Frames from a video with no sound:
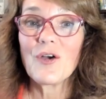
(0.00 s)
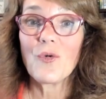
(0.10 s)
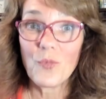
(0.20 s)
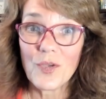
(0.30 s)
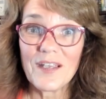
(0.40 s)

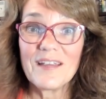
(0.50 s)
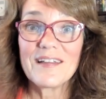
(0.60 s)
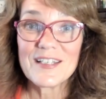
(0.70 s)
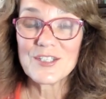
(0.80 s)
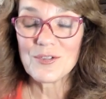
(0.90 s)
We
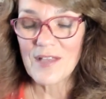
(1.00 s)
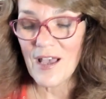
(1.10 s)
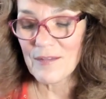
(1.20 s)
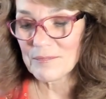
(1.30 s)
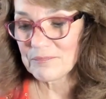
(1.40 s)
can do
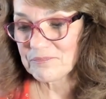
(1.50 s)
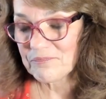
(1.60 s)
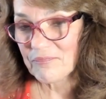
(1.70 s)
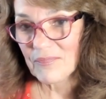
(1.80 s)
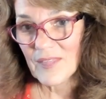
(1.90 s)
that.
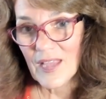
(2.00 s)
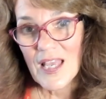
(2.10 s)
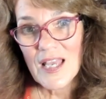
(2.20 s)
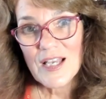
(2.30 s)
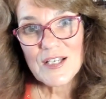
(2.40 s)

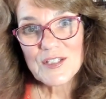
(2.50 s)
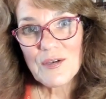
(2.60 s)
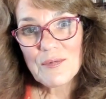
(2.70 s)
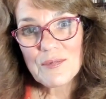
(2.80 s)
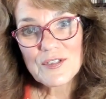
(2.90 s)

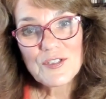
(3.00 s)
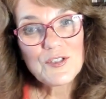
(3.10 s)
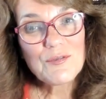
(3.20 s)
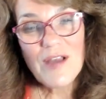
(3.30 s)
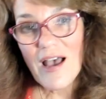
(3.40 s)
So
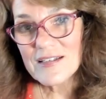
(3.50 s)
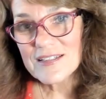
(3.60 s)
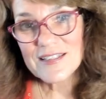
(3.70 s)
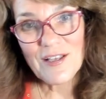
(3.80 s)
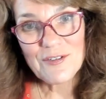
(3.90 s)
do not
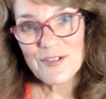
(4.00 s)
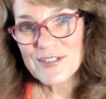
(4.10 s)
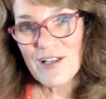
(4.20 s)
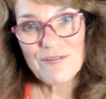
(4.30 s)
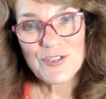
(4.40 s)
sell
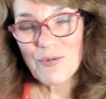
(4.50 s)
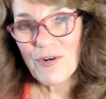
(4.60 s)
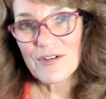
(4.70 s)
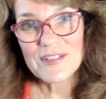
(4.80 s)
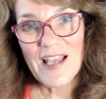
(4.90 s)
yourself
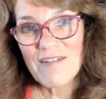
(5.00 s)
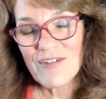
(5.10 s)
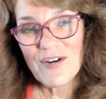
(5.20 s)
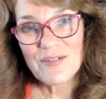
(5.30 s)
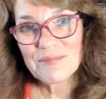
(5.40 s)
short
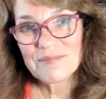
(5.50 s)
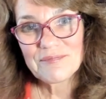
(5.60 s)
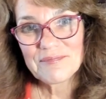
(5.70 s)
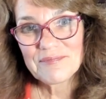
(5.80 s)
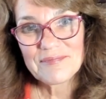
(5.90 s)
ever.
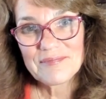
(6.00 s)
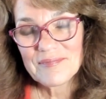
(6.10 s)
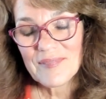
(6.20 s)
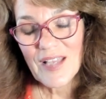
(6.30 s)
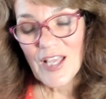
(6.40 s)

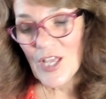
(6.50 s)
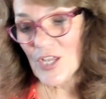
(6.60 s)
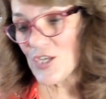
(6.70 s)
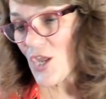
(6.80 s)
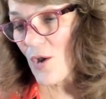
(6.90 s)

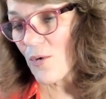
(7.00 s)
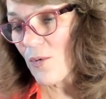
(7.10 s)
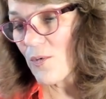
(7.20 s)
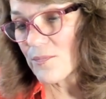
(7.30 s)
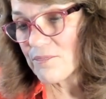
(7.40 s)

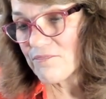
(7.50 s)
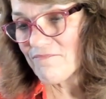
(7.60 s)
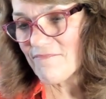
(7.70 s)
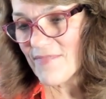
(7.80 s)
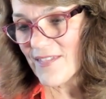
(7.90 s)
Know
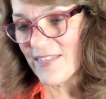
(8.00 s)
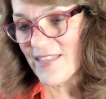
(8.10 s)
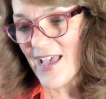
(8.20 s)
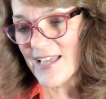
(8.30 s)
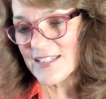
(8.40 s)

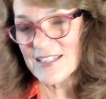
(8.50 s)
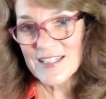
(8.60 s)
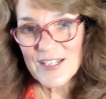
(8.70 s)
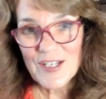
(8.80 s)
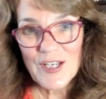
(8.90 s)
that
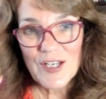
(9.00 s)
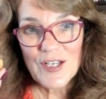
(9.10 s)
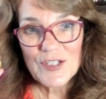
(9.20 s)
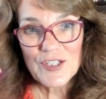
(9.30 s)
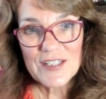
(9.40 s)

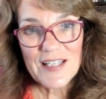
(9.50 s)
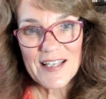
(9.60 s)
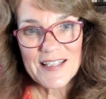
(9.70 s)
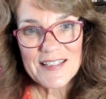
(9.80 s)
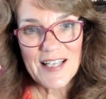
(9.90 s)
just
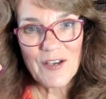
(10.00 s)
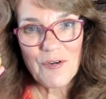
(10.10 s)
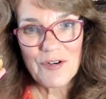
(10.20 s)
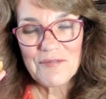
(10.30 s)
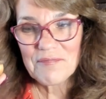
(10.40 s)
like this acorn,